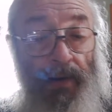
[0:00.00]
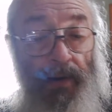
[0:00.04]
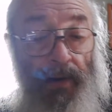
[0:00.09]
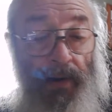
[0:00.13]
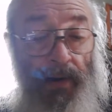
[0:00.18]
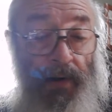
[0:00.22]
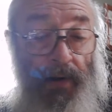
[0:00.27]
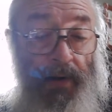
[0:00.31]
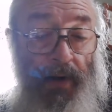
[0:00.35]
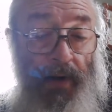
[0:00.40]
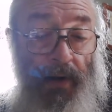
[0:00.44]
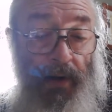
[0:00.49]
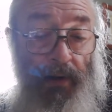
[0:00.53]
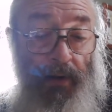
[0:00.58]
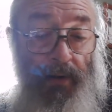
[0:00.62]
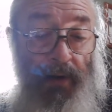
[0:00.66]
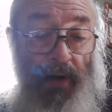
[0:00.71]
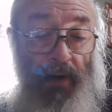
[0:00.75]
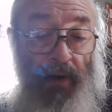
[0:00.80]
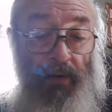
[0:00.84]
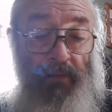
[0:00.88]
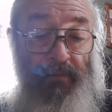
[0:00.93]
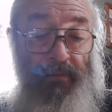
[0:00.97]
And then on
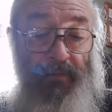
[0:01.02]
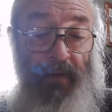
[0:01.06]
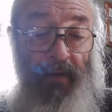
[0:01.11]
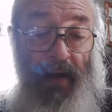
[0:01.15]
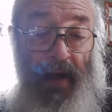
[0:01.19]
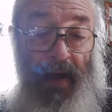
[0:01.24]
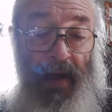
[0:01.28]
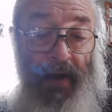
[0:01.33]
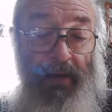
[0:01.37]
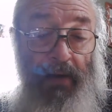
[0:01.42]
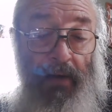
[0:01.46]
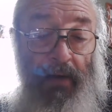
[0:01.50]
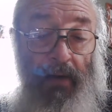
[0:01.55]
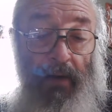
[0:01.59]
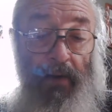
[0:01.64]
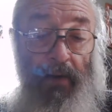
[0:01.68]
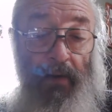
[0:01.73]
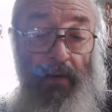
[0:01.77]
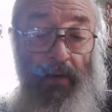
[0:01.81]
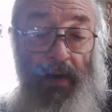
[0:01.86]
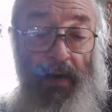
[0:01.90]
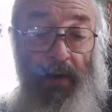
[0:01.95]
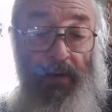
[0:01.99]
the other flat,
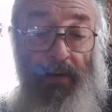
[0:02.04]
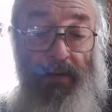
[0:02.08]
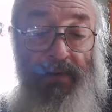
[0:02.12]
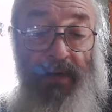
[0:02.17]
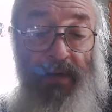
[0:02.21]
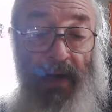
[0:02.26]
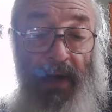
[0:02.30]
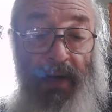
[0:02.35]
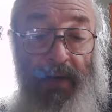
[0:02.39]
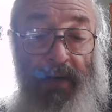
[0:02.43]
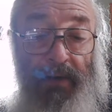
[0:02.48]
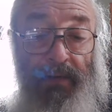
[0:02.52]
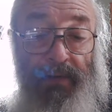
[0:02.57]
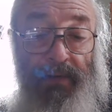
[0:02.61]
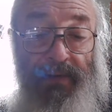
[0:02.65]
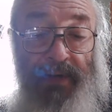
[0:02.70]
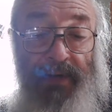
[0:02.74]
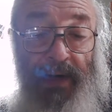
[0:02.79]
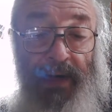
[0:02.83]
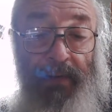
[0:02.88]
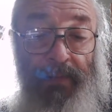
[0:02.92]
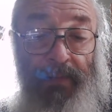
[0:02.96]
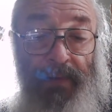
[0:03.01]
on the other side, do the
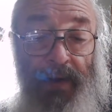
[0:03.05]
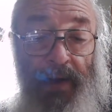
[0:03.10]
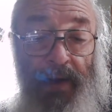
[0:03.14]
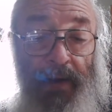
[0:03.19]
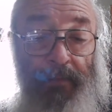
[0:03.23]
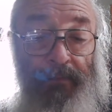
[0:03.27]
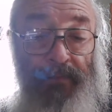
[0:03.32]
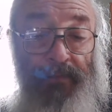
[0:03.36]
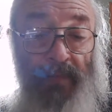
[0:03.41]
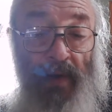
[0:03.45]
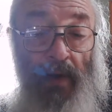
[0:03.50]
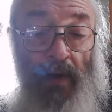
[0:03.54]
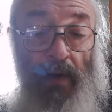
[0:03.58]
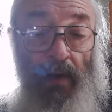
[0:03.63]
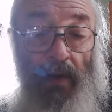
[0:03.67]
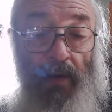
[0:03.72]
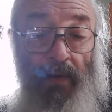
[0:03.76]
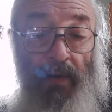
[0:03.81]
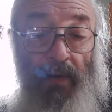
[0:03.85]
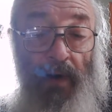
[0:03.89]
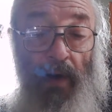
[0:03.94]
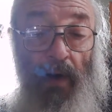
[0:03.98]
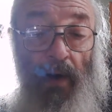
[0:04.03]
same thing.
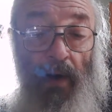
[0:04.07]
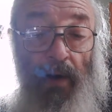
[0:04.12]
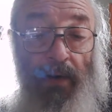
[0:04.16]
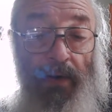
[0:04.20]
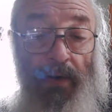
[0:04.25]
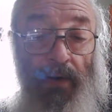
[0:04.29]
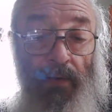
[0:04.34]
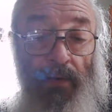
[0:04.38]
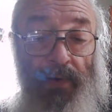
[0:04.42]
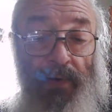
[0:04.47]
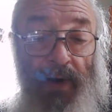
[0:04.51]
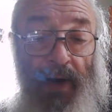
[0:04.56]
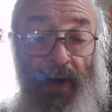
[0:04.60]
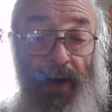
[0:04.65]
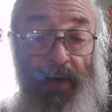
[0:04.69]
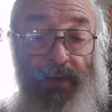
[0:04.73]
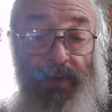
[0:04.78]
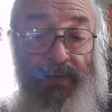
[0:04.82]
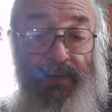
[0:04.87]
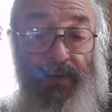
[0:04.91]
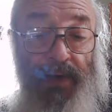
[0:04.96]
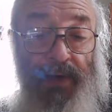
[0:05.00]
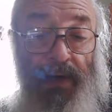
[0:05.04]
There are no
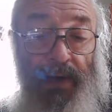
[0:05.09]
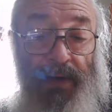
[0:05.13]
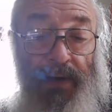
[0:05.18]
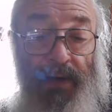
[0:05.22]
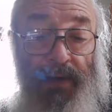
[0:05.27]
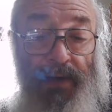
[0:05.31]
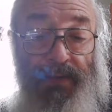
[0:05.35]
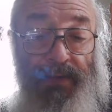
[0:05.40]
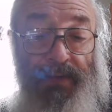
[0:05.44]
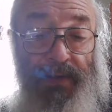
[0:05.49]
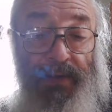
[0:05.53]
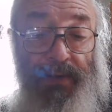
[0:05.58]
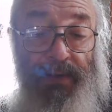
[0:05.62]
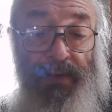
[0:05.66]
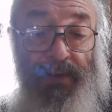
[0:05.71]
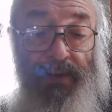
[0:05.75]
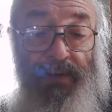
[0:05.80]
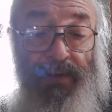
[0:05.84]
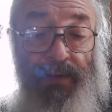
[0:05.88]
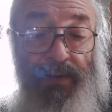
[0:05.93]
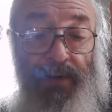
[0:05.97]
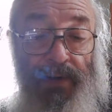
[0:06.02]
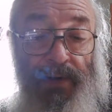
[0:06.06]
nicks in this
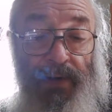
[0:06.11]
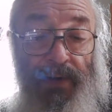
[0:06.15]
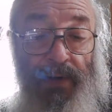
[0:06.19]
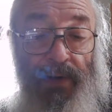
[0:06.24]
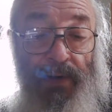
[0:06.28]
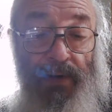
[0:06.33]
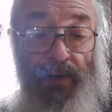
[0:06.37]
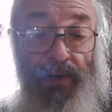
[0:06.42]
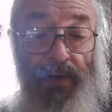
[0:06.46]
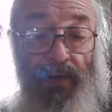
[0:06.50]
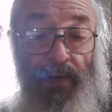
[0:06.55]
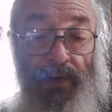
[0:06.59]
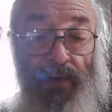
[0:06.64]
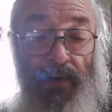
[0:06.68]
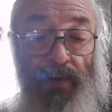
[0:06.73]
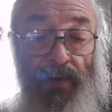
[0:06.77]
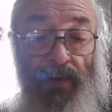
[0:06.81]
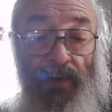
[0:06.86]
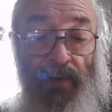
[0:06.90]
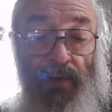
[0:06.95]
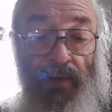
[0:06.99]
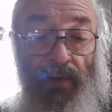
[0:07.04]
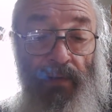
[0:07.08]
scissors,
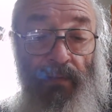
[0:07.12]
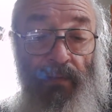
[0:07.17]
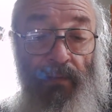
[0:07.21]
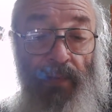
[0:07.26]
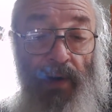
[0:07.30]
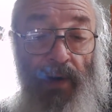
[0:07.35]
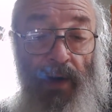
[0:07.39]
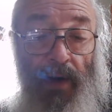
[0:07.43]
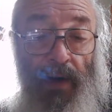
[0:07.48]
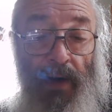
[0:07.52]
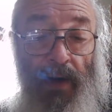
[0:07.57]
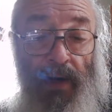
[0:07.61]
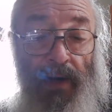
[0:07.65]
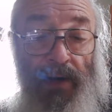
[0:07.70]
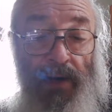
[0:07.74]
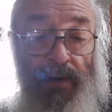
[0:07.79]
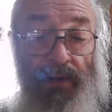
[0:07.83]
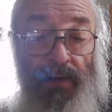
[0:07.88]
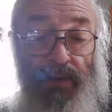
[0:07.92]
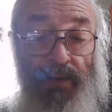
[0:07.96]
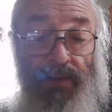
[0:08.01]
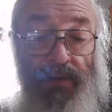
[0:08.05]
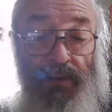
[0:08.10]
but it
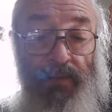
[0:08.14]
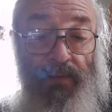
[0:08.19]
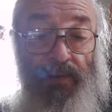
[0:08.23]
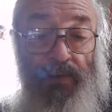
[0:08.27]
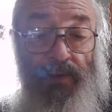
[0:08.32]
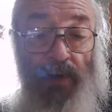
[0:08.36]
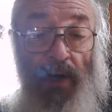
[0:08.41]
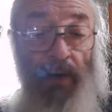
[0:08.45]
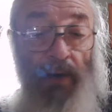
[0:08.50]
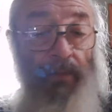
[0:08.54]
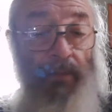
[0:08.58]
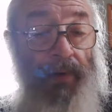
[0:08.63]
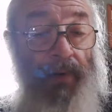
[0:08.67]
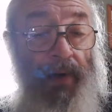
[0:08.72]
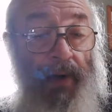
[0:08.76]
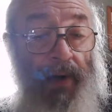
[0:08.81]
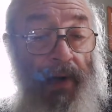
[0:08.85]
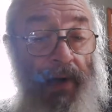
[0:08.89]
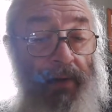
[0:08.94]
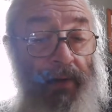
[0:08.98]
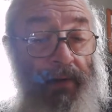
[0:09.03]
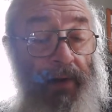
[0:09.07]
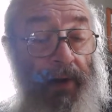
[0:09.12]
could use some sharpening,
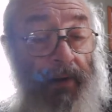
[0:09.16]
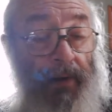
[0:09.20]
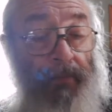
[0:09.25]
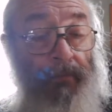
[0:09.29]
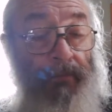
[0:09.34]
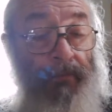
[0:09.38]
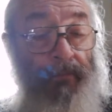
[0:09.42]
I think.